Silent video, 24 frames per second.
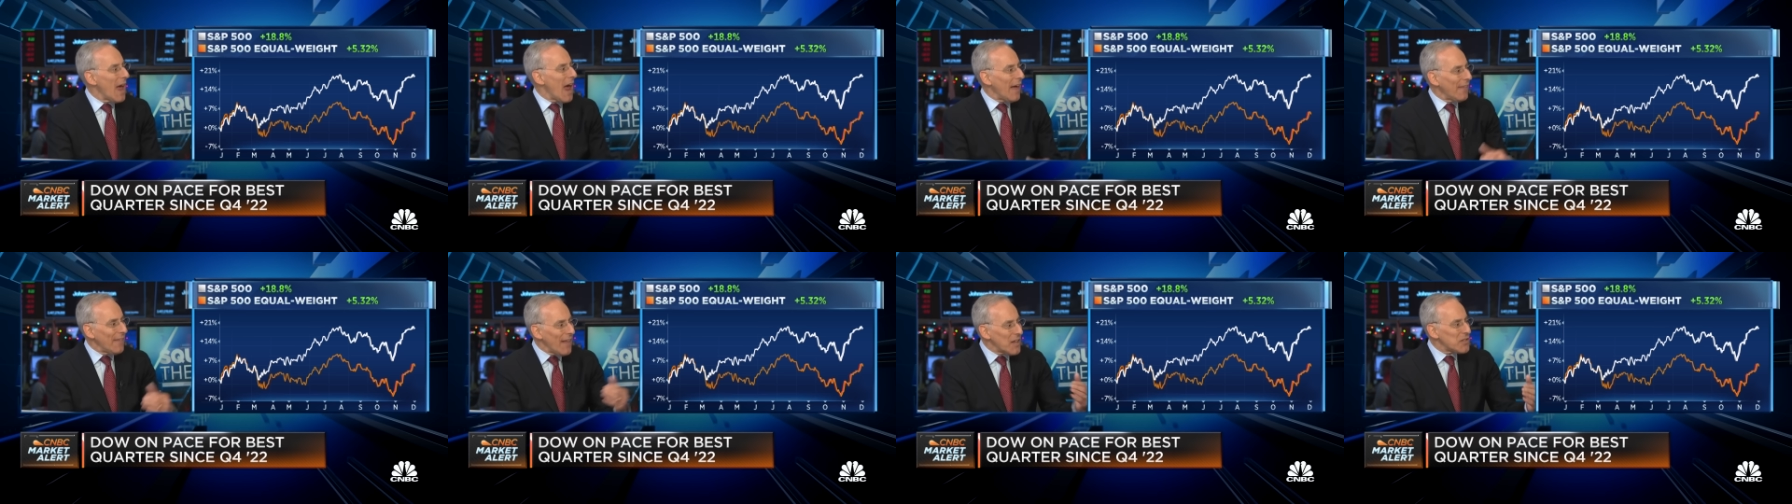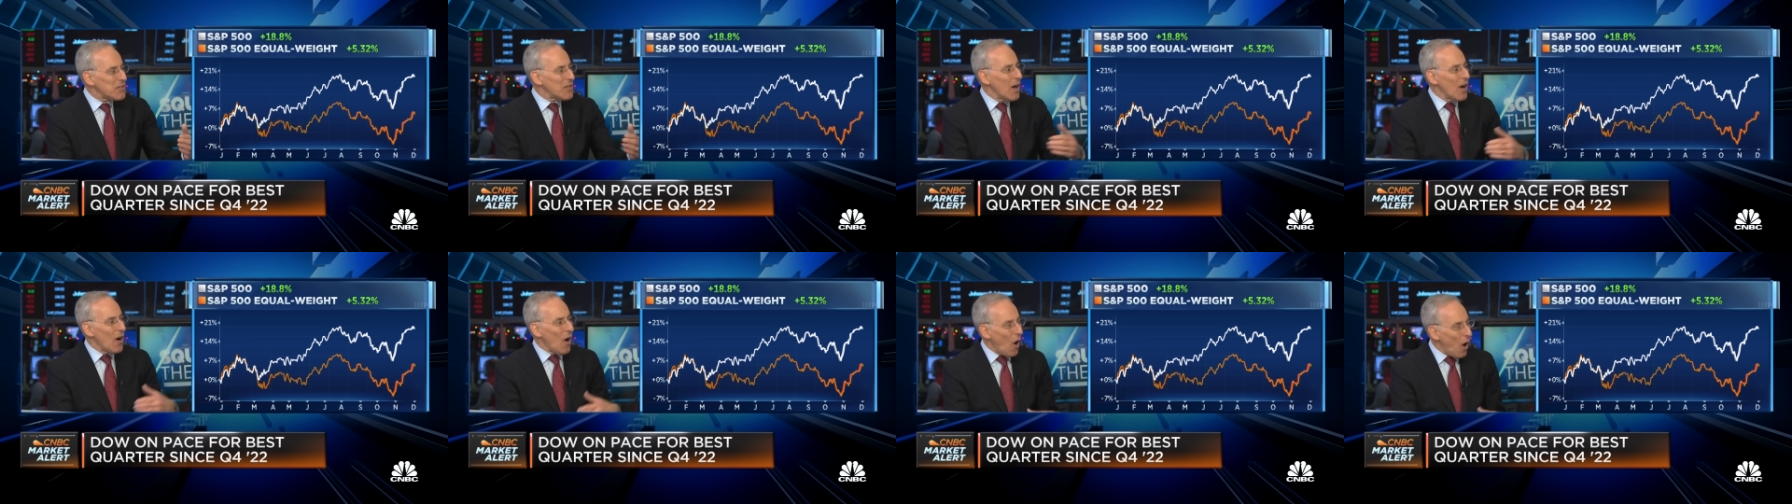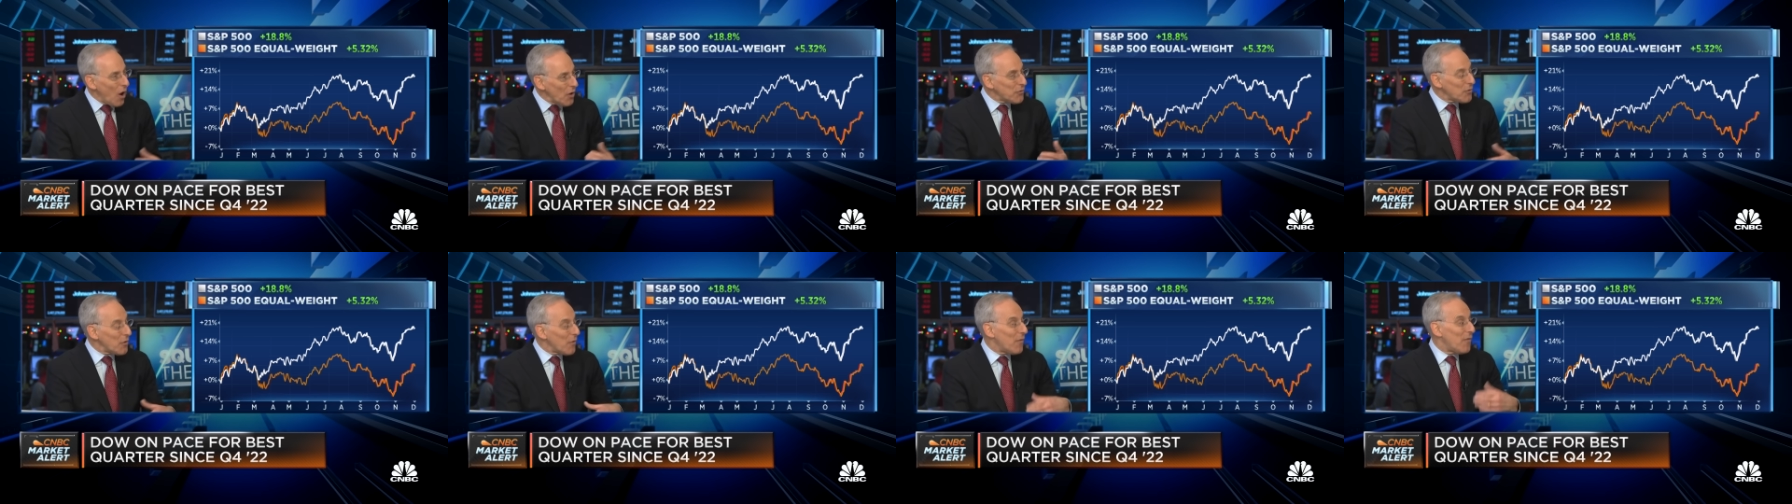And that's
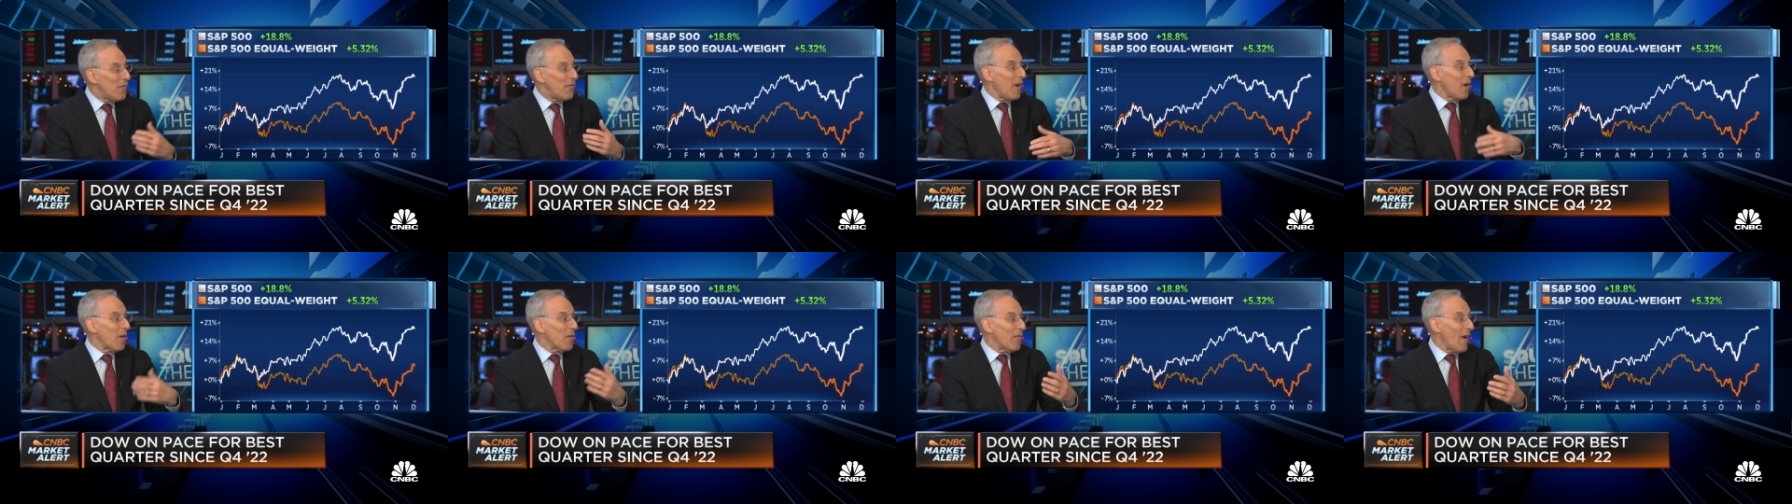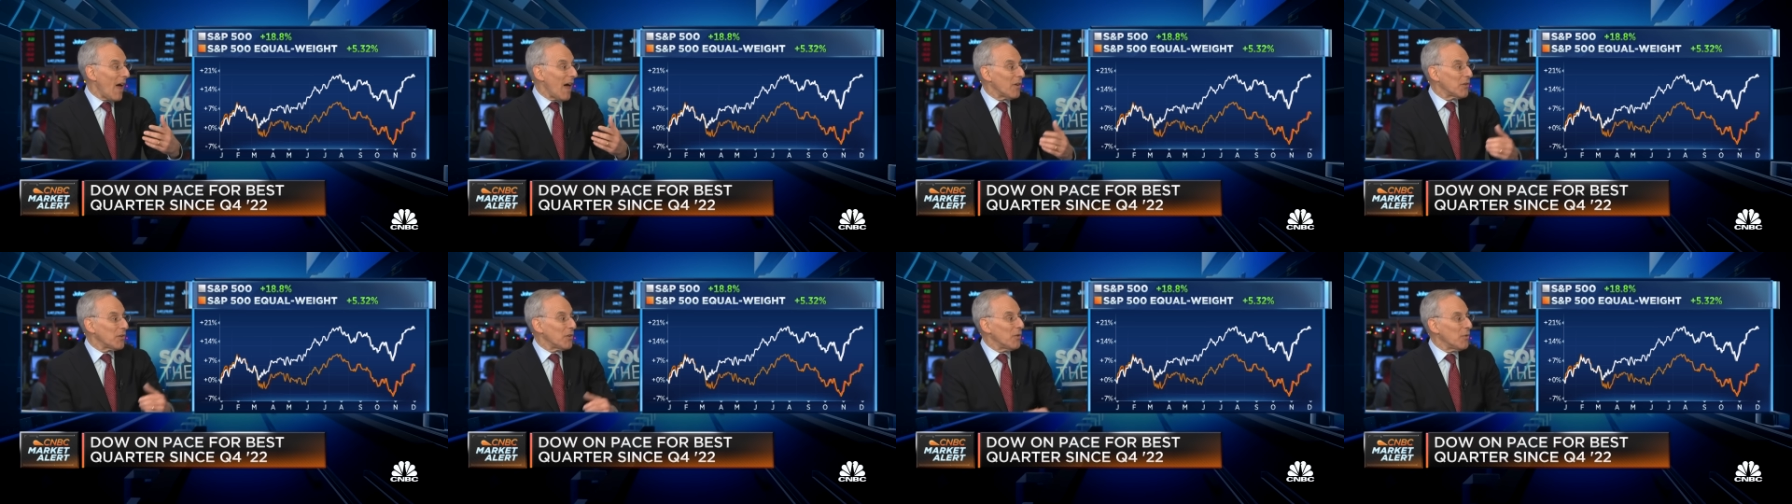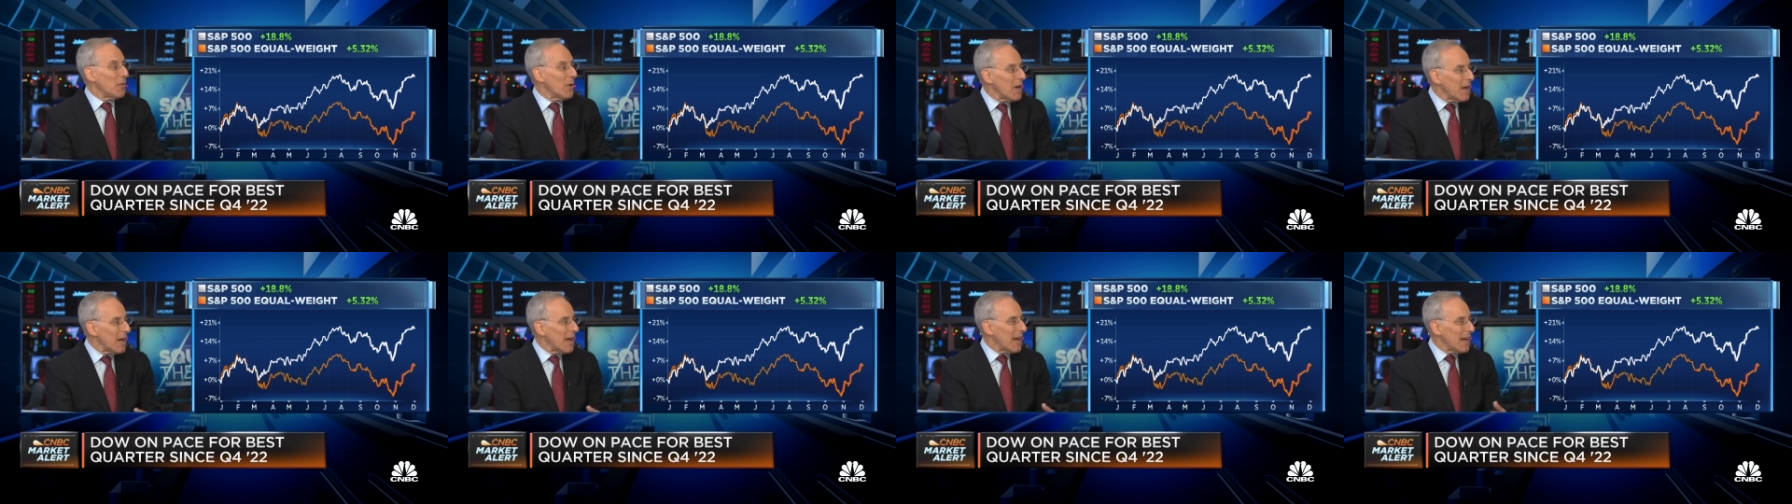also fair value